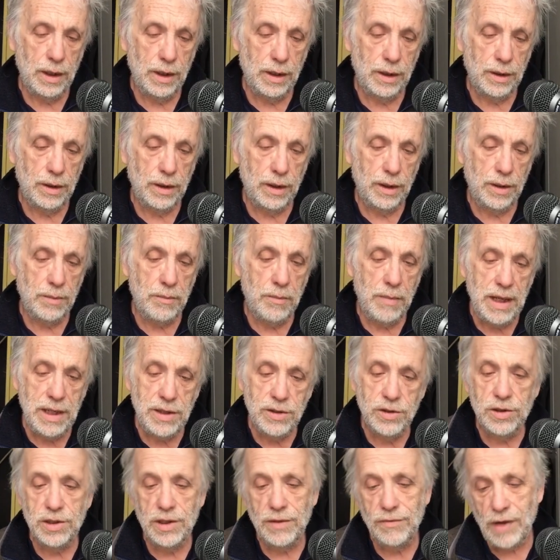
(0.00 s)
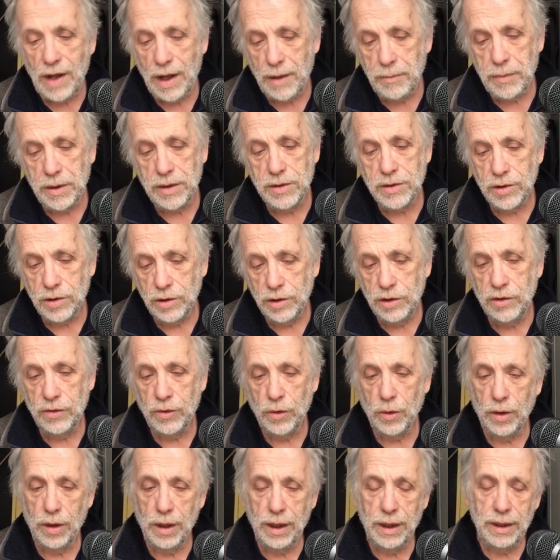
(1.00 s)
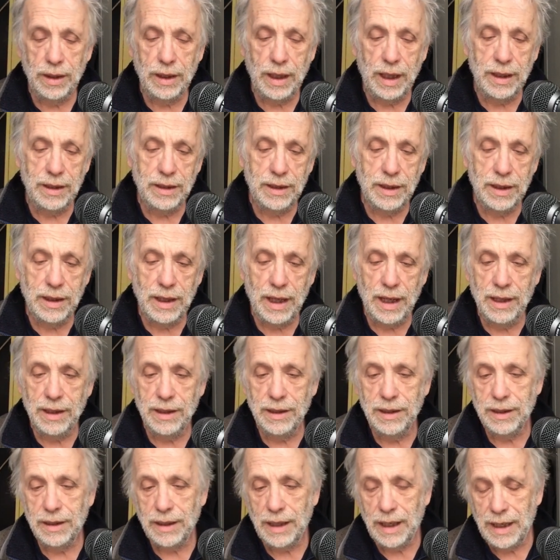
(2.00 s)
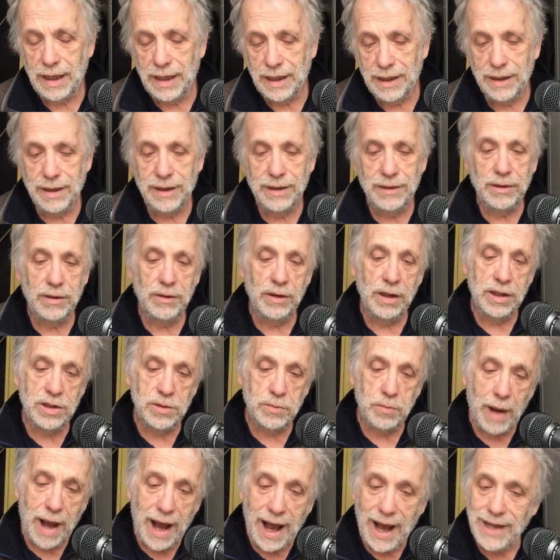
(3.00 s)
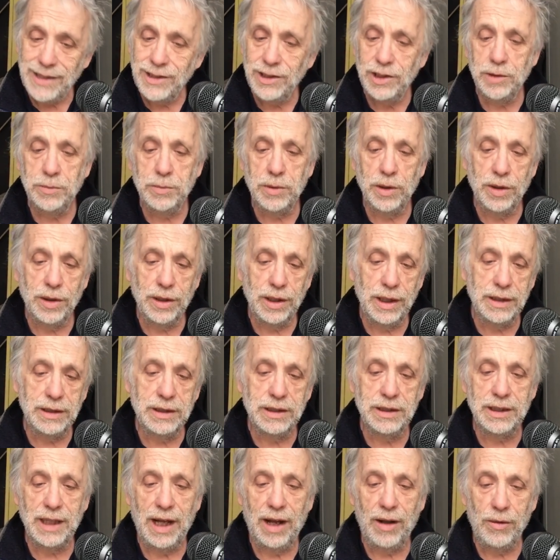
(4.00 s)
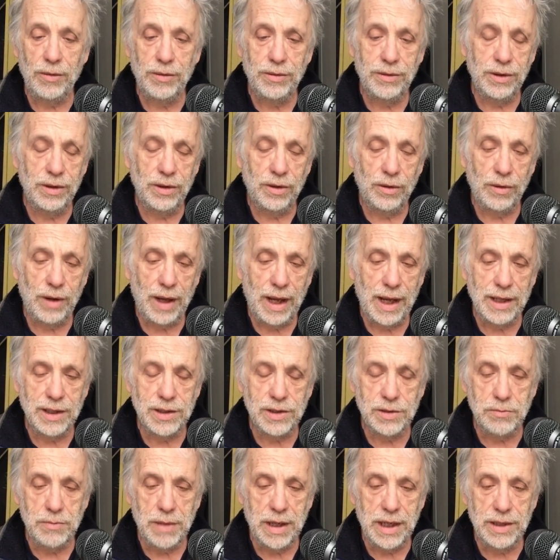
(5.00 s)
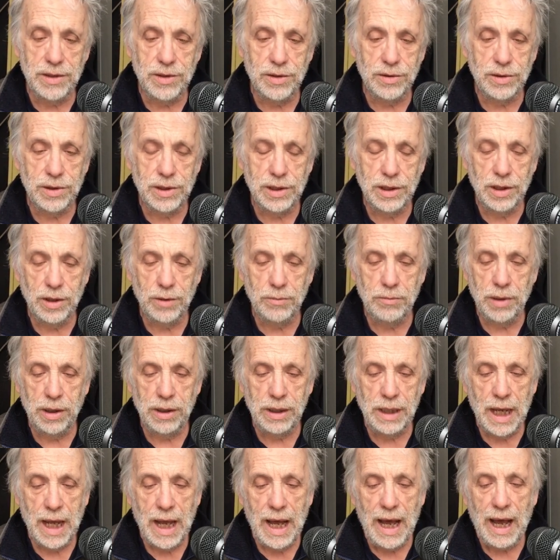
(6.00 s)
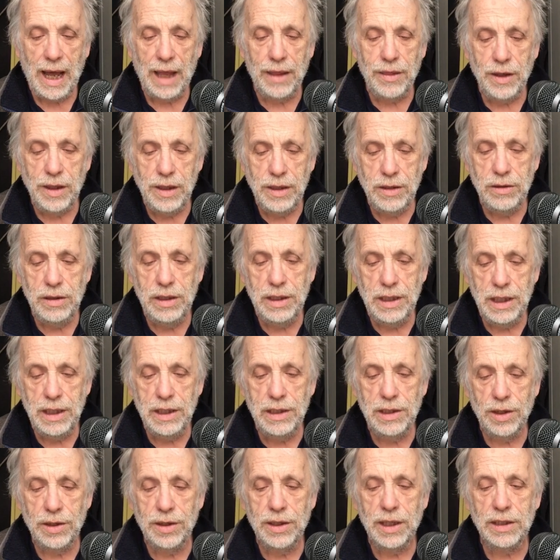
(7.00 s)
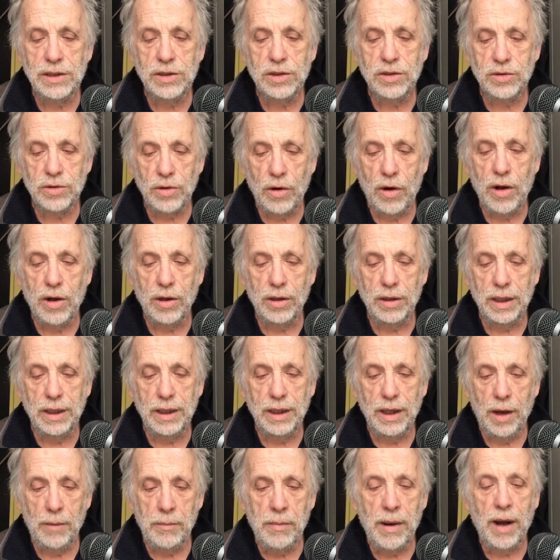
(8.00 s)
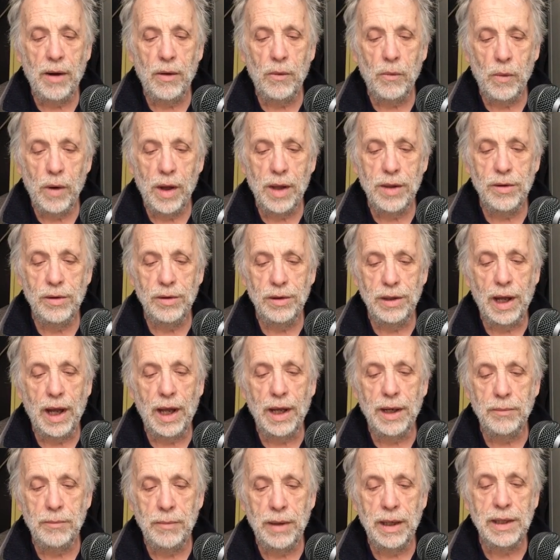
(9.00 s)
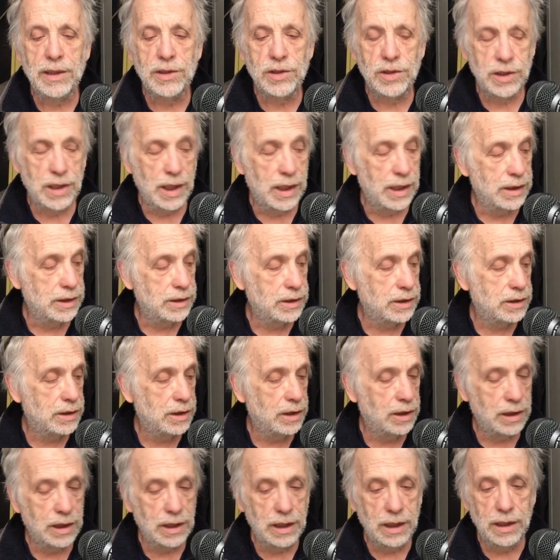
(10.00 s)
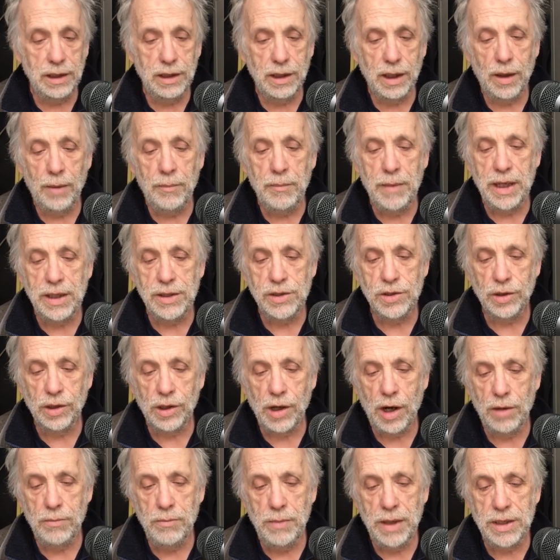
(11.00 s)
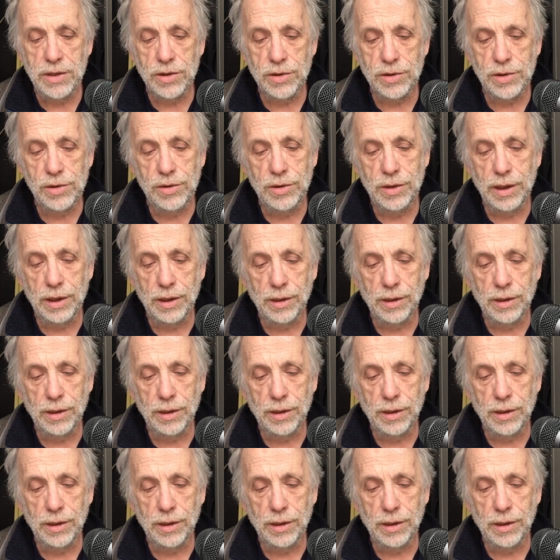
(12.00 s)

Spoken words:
The majors have not been searched for, and it's possible that South, has majors here. But I think you need to think strongly about whether or not it makes sense to lead a major suit here.